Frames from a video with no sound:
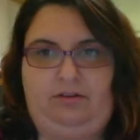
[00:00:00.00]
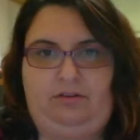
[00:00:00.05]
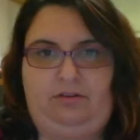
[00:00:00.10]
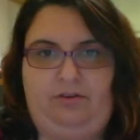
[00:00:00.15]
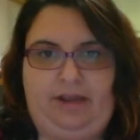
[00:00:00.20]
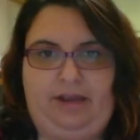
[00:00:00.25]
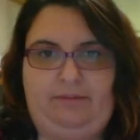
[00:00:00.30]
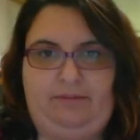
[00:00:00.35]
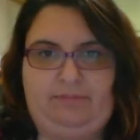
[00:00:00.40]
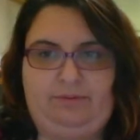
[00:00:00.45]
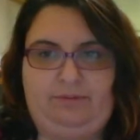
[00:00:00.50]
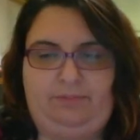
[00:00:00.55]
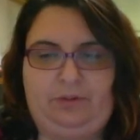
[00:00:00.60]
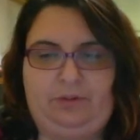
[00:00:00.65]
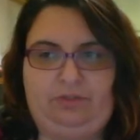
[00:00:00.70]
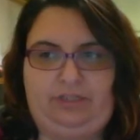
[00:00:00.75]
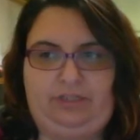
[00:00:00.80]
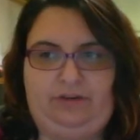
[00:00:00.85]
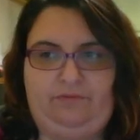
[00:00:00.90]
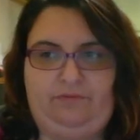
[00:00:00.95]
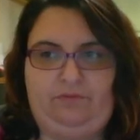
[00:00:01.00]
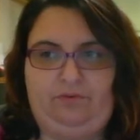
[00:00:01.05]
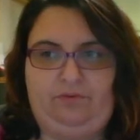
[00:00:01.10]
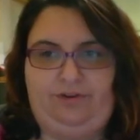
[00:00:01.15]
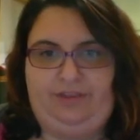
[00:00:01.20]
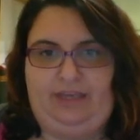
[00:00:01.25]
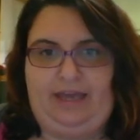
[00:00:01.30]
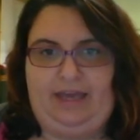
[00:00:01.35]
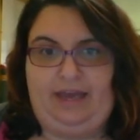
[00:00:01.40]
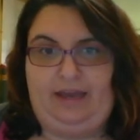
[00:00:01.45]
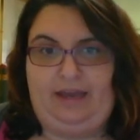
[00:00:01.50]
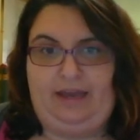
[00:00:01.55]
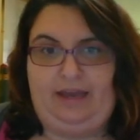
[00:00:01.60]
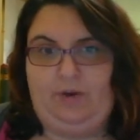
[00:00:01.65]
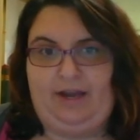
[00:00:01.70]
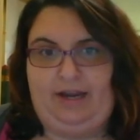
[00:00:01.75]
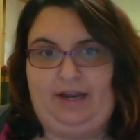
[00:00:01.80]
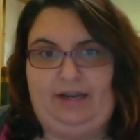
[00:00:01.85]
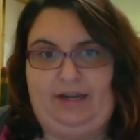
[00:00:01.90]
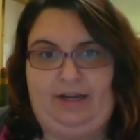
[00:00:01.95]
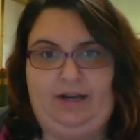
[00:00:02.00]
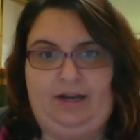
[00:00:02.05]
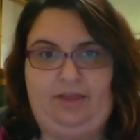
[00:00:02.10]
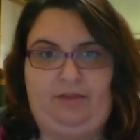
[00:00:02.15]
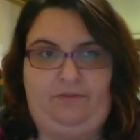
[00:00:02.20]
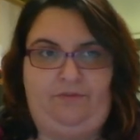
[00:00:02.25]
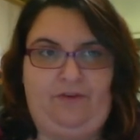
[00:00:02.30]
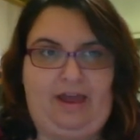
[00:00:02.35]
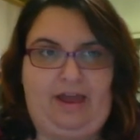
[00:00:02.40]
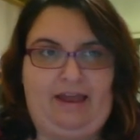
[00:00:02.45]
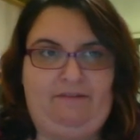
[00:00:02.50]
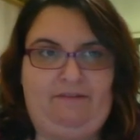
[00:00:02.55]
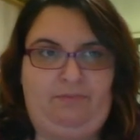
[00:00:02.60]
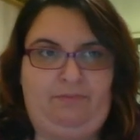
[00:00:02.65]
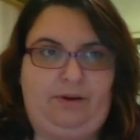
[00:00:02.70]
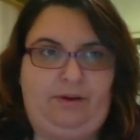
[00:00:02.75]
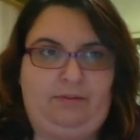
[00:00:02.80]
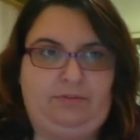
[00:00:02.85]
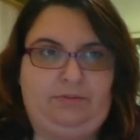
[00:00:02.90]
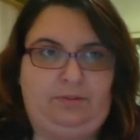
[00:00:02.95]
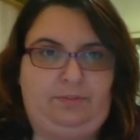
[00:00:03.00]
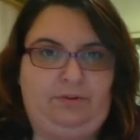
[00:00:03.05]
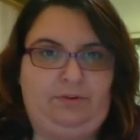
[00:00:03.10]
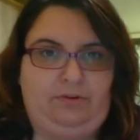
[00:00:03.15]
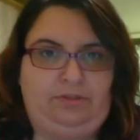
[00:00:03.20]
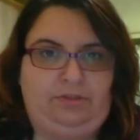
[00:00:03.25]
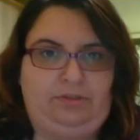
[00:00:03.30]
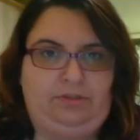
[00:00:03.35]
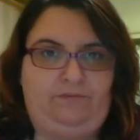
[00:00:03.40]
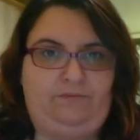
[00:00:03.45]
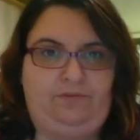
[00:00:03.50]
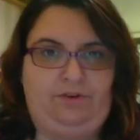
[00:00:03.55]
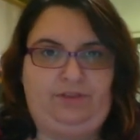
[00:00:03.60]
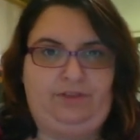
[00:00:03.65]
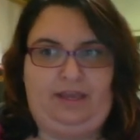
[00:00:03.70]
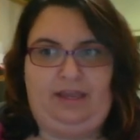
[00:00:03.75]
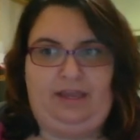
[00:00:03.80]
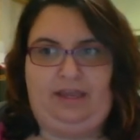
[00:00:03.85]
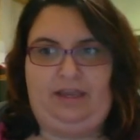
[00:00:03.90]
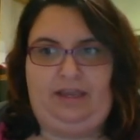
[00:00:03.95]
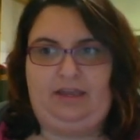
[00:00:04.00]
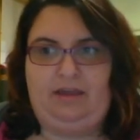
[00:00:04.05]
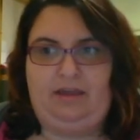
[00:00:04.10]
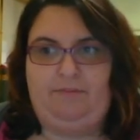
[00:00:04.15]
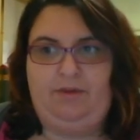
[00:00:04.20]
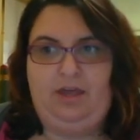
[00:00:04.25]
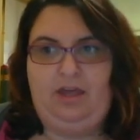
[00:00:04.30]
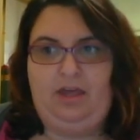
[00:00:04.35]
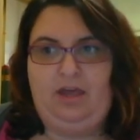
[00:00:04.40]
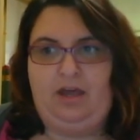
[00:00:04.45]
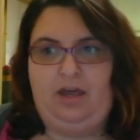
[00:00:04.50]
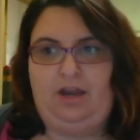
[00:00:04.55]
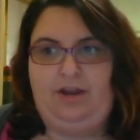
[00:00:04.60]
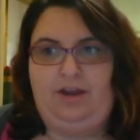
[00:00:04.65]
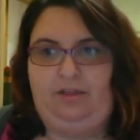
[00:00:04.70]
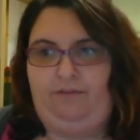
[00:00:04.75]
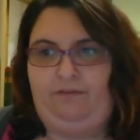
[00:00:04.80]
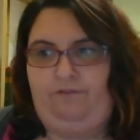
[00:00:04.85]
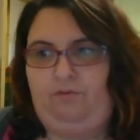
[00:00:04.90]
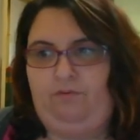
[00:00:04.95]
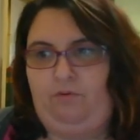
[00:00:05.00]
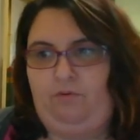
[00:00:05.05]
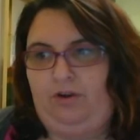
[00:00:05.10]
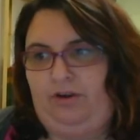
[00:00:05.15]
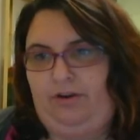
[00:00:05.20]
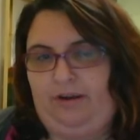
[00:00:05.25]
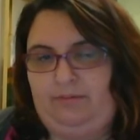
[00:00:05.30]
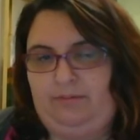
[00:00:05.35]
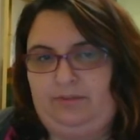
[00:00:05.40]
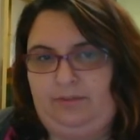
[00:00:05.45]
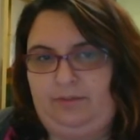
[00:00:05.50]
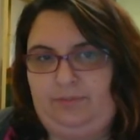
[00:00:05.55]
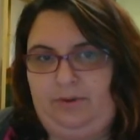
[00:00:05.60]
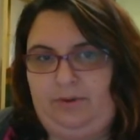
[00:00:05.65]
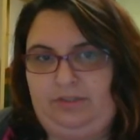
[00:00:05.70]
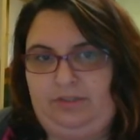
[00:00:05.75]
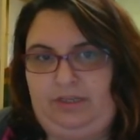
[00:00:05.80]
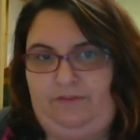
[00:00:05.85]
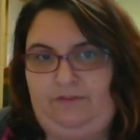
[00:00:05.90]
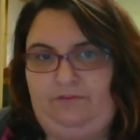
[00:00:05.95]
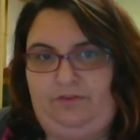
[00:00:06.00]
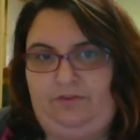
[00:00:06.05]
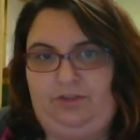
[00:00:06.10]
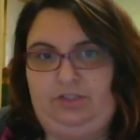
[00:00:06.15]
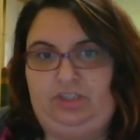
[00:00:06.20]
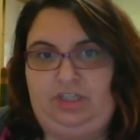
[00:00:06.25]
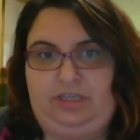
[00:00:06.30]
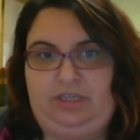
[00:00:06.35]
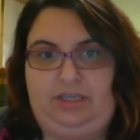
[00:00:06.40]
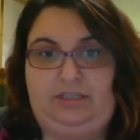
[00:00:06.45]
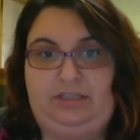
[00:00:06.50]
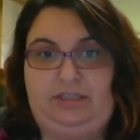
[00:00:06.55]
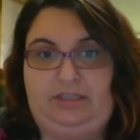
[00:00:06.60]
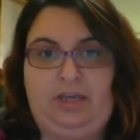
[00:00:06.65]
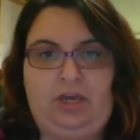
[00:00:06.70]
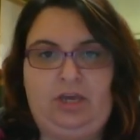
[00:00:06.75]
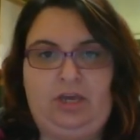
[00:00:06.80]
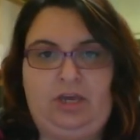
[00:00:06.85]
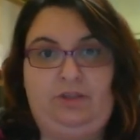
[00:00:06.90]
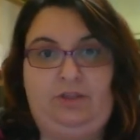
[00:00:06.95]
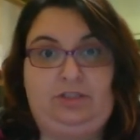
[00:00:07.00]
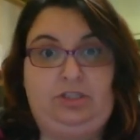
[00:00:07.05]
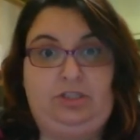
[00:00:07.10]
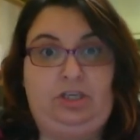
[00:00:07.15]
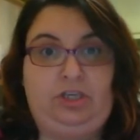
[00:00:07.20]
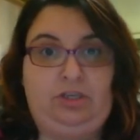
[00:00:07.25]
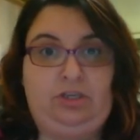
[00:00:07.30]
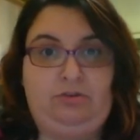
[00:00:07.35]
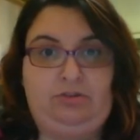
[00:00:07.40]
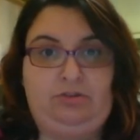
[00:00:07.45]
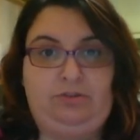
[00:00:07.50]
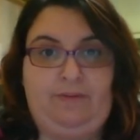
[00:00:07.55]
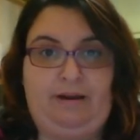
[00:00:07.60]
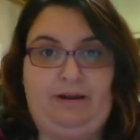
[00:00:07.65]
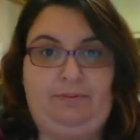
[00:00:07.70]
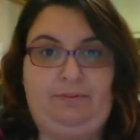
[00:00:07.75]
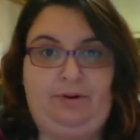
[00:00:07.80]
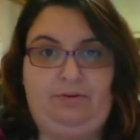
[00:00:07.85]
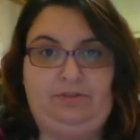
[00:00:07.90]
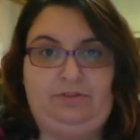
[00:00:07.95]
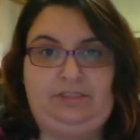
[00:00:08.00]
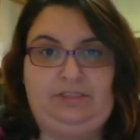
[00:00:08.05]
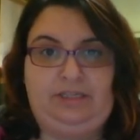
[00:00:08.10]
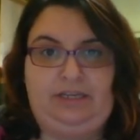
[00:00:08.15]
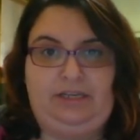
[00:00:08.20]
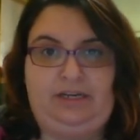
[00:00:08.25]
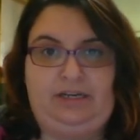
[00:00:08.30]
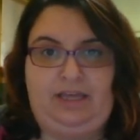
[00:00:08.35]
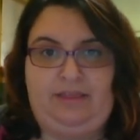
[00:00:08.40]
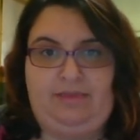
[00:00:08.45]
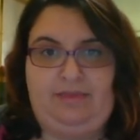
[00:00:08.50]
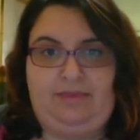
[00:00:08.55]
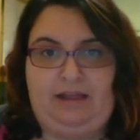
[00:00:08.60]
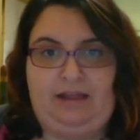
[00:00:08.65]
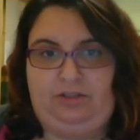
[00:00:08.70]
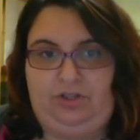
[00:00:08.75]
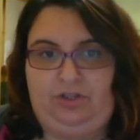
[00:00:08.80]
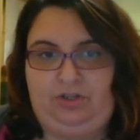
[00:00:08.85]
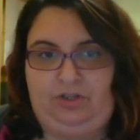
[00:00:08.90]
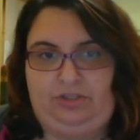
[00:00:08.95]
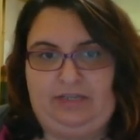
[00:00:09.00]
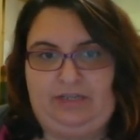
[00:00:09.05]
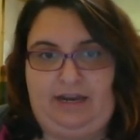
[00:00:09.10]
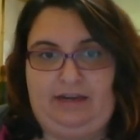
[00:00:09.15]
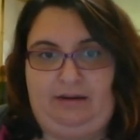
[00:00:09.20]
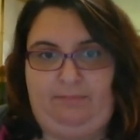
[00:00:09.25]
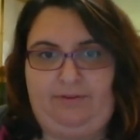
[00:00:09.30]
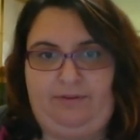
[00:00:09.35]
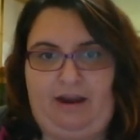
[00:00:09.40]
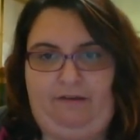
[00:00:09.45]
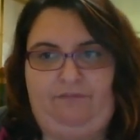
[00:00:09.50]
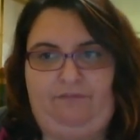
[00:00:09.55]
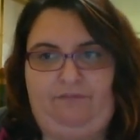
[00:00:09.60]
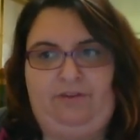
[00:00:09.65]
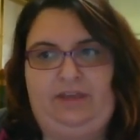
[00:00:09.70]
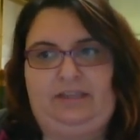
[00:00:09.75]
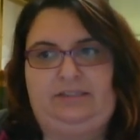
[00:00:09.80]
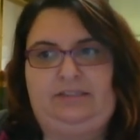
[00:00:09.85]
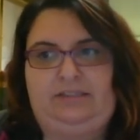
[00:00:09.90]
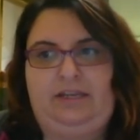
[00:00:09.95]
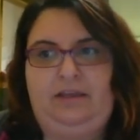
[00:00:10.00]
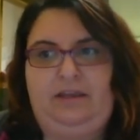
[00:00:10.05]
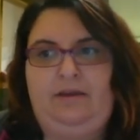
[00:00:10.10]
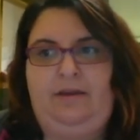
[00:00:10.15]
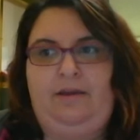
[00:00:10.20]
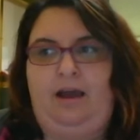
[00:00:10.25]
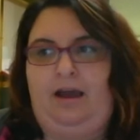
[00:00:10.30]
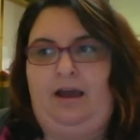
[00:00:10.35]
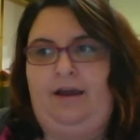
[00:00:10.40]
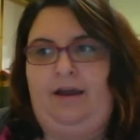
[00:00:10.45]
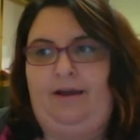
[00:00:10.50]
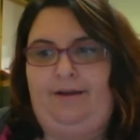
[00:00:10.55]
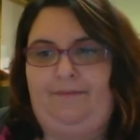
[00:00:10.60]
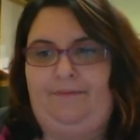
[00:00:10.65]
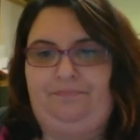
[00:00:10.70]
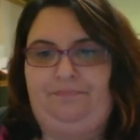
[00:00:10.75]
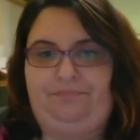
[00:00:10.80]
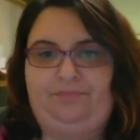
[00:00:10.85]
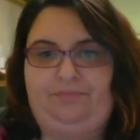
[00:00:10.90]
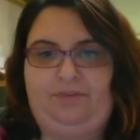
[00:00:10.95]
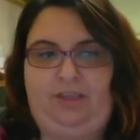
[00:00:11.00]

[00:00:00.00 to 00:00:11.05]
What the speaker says: grams of protein for the egg white, another 5 grams of protein for the ham, another 4 grams of protein for the cheese. So that's a huge amount of protein in that little tiny breakfast. I've